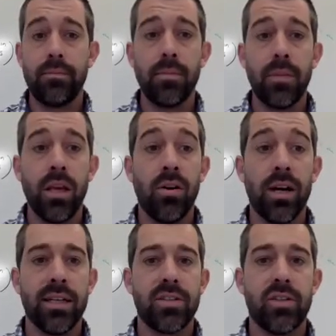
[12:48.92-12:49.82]
All right,
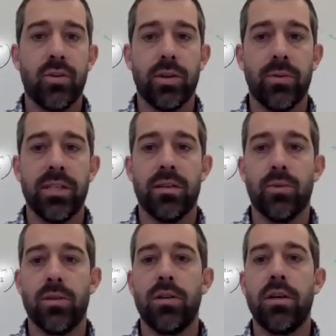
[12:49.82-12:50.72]
that's totally
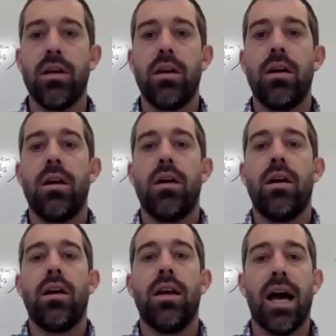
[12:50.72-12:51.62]
reasonable.
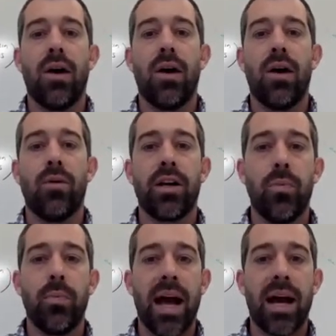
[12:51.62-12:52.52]
Now we're going to go
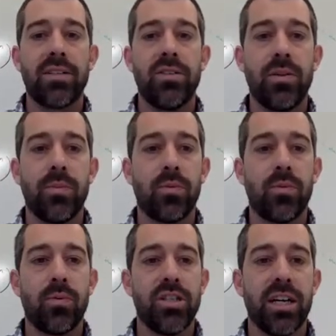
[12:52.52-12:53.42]
back to the
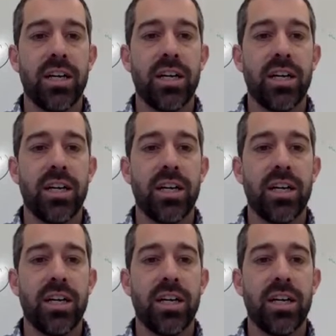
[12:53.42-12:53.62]
project